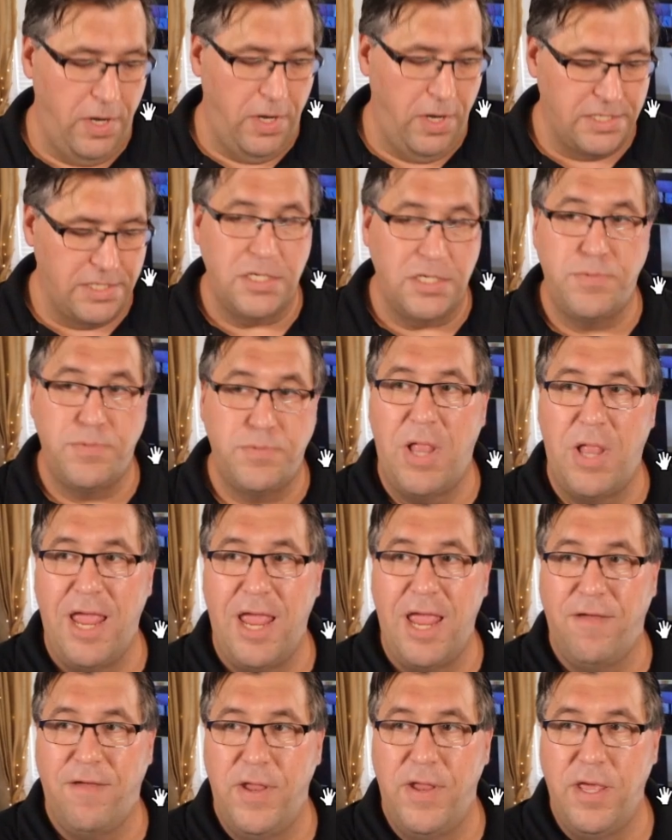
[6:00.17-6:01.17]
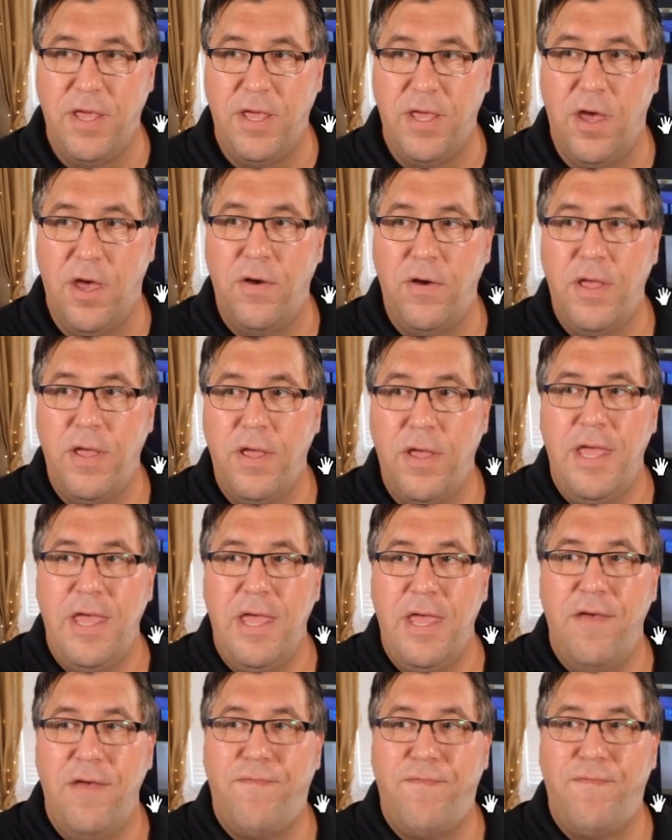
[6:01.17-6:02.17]
as this blank video.
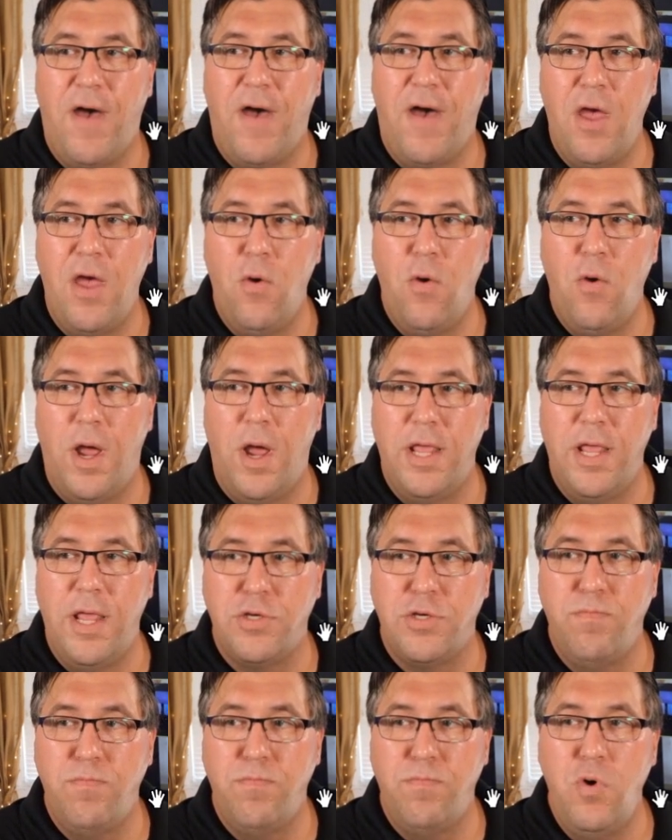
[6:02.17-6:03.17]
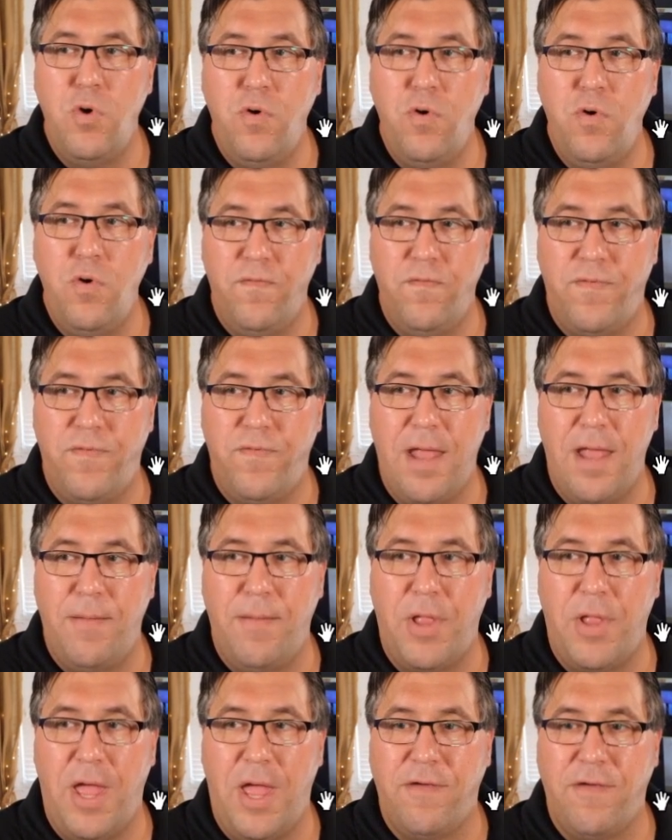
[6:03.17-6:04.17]
If I wanted to move
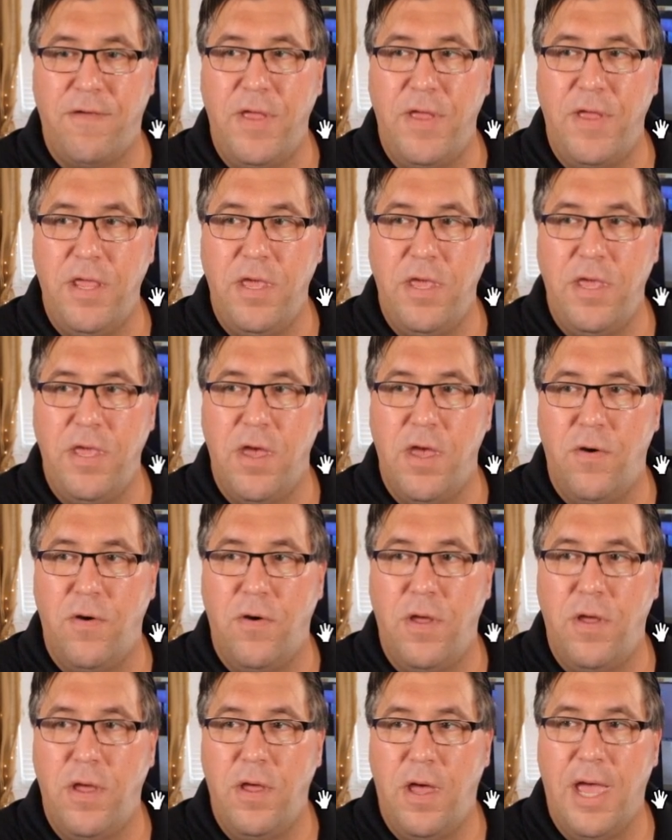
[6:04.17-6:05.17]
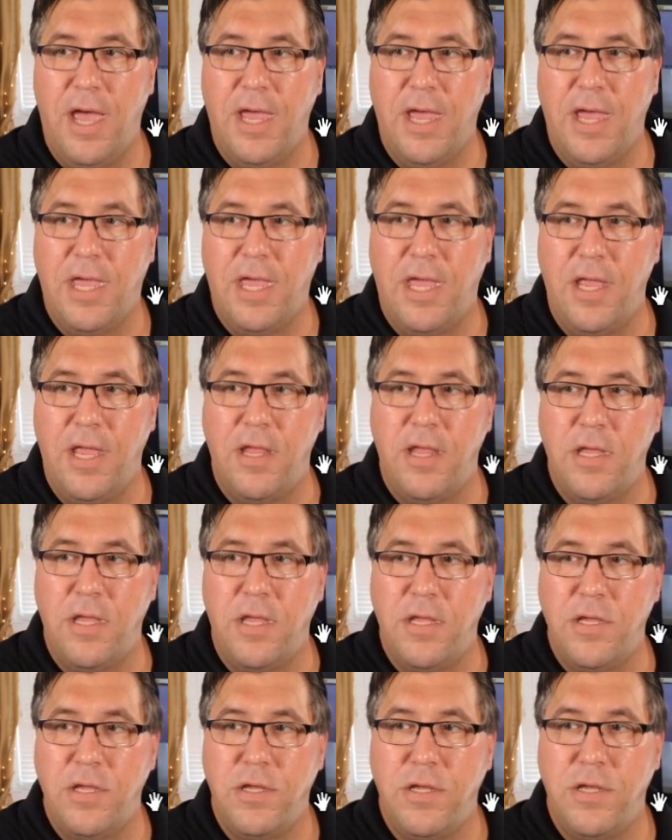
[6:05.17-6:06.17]
that blank video, I can
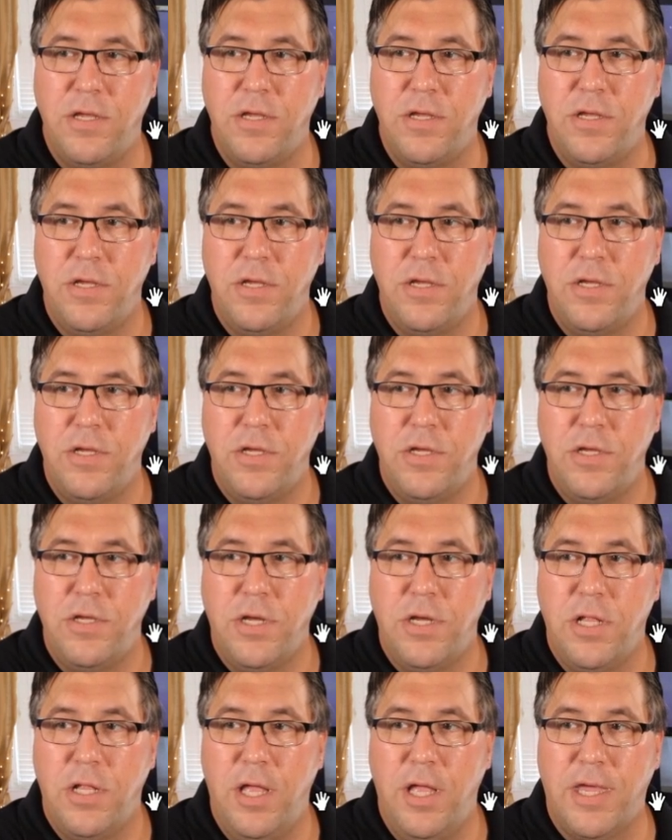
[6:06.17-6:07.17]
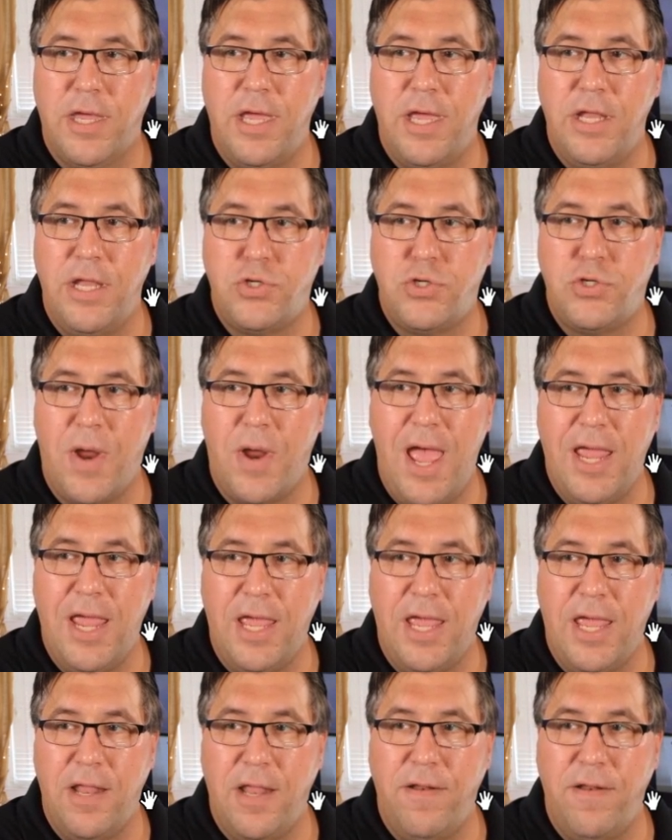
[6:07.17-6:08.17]
click and
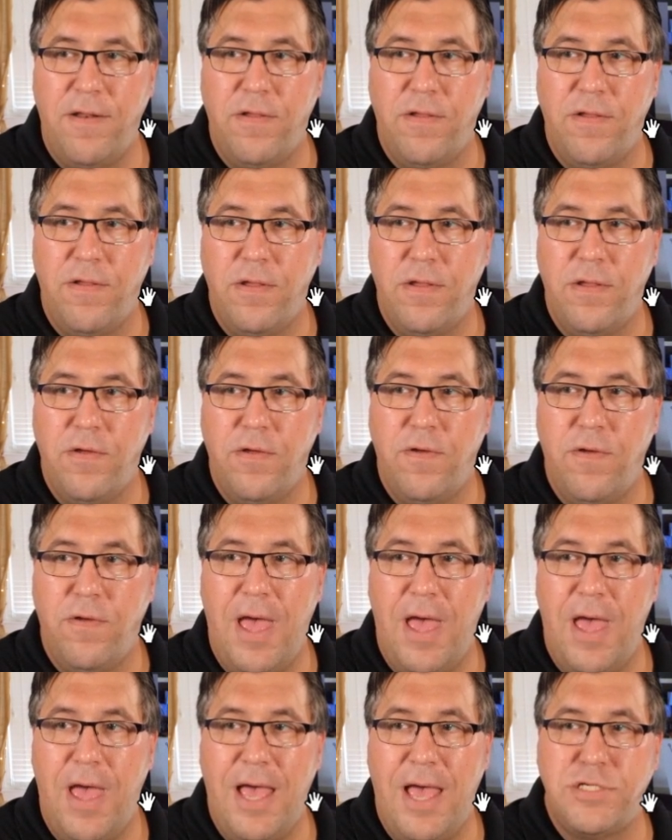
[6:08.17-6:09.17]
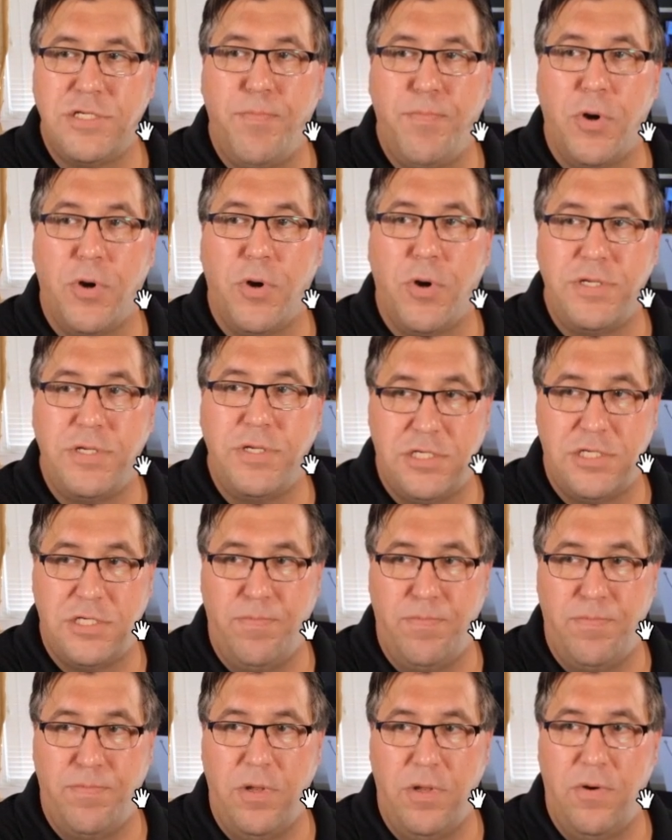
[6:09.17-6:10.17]
drag it as the
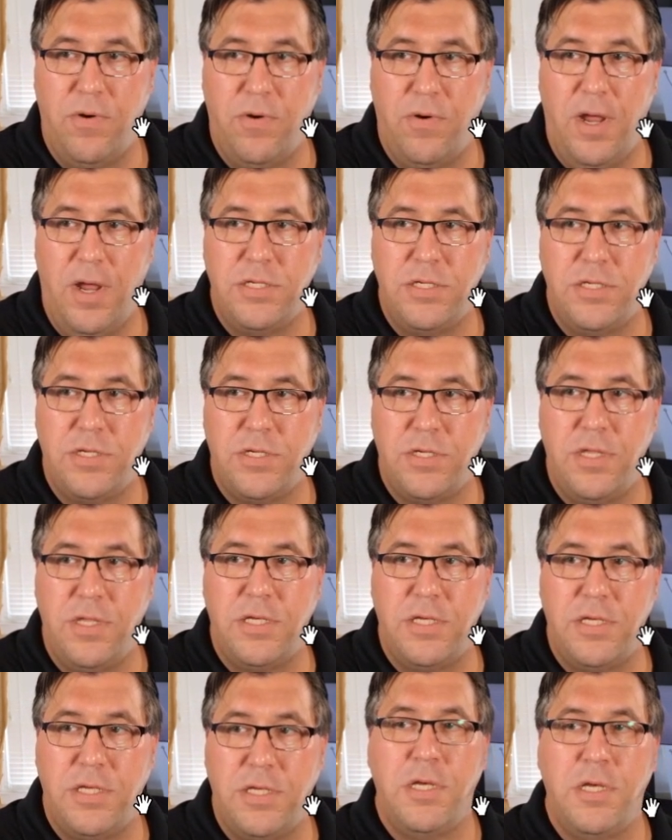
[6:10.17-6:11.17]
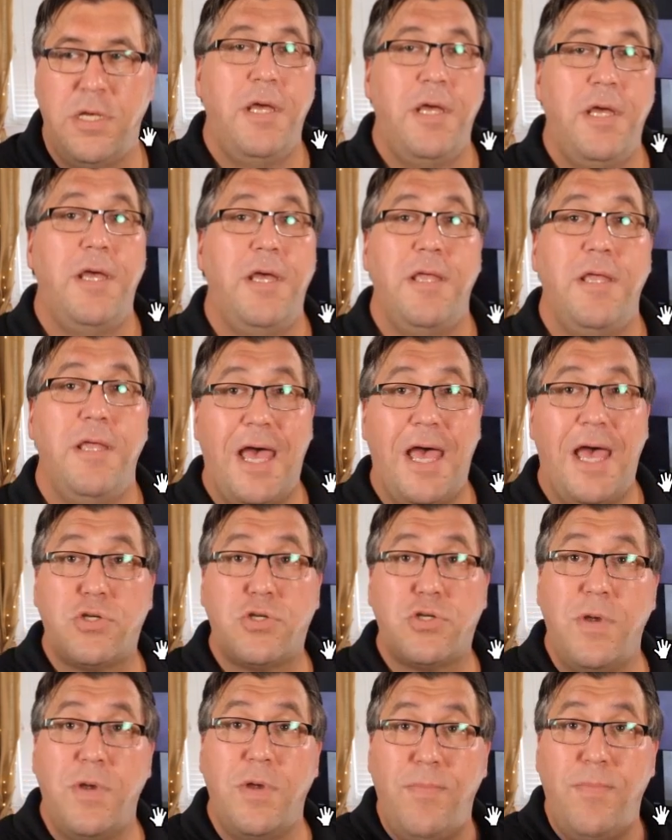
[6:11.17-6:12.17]
participant, right? So that
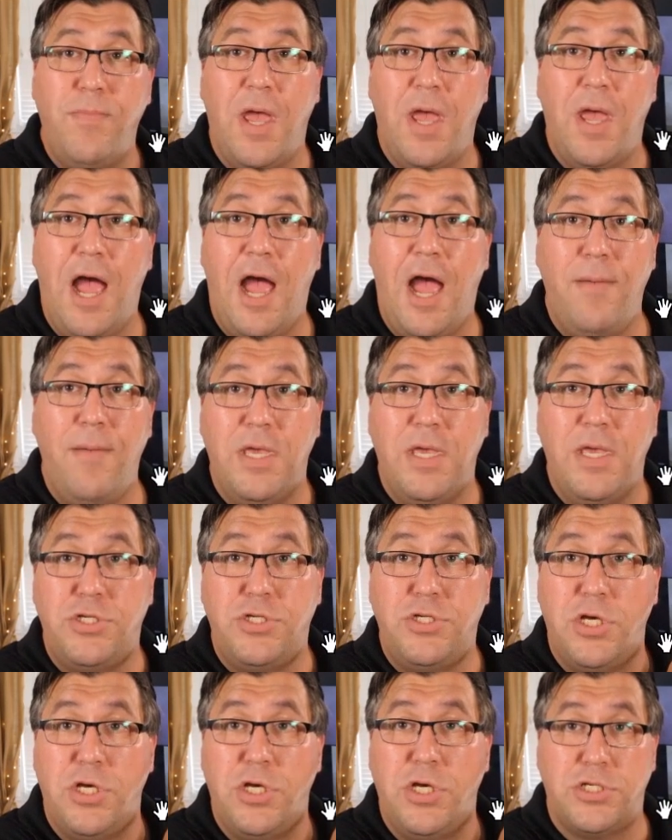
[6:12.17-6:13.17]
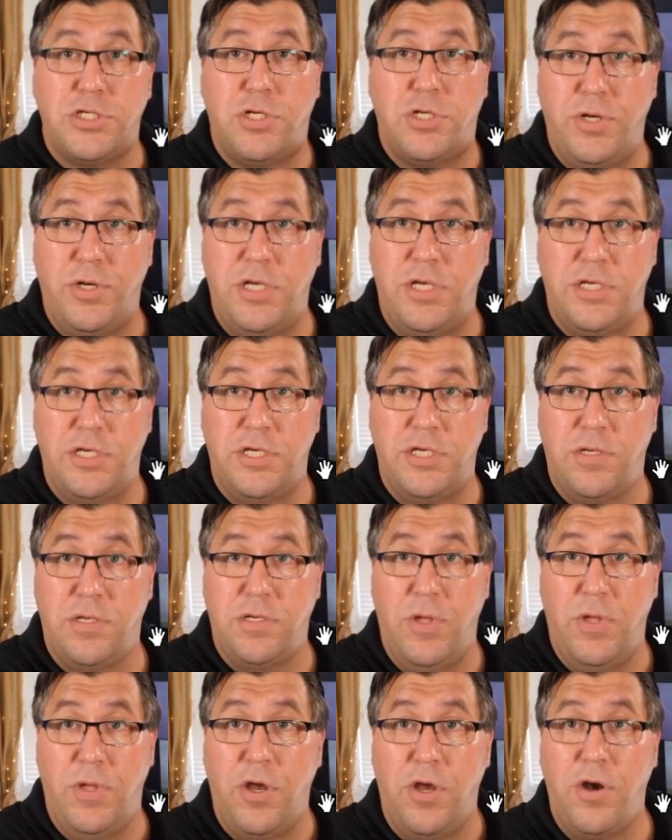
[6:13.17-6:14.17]
screen behind me is just a
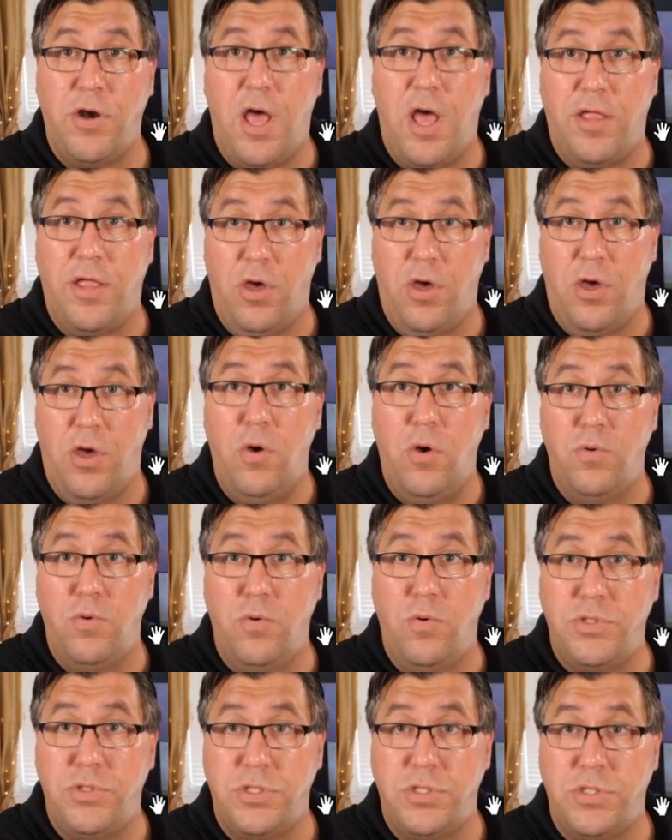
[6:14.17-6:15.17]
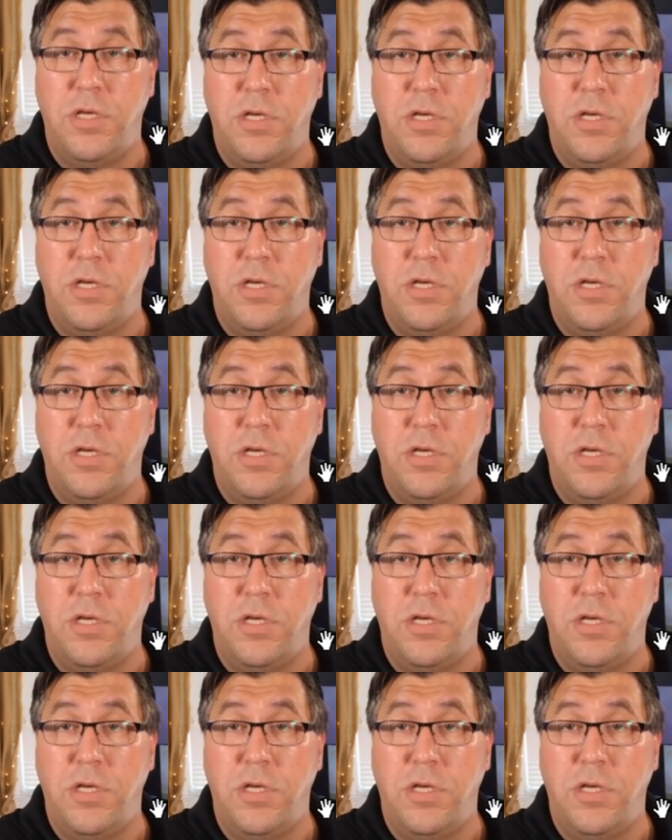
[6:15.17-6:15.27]
participant. They're not the host.